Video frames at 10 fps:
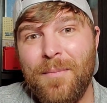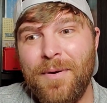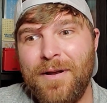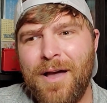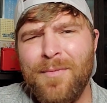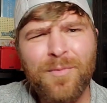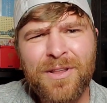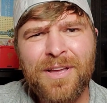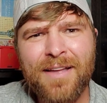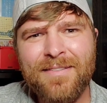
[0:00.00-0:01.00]
But what do
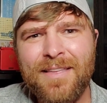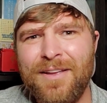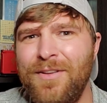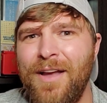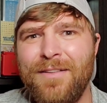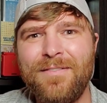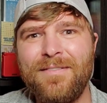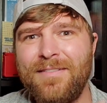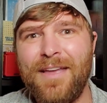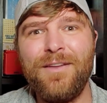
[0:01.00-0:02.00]
you guys think? Are you guys
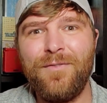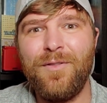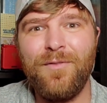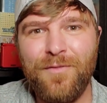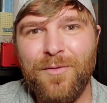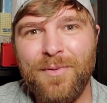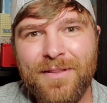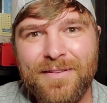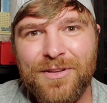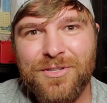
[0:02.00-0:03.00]
psyched for the
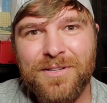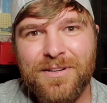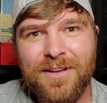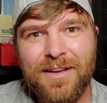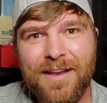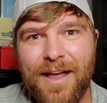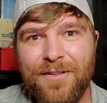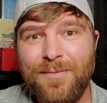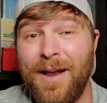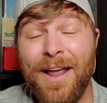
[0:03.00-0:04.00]
PlayStation announcement?